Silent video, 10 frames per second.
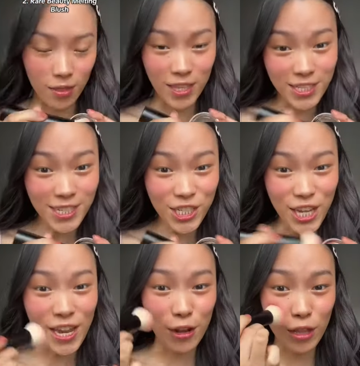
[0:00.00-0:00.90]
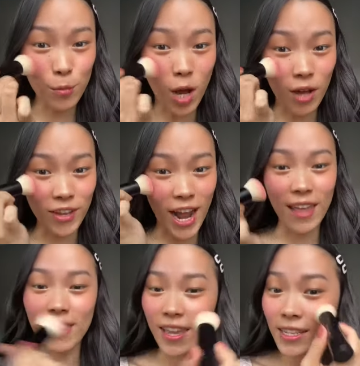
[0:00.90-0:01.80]
This is the shade Nearly Mauve, and
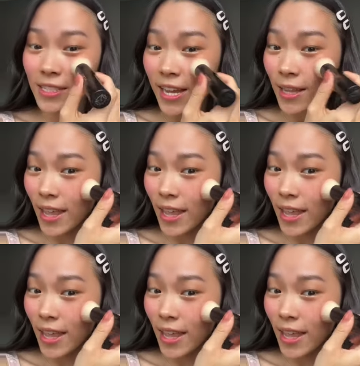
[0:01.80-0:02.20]
I think it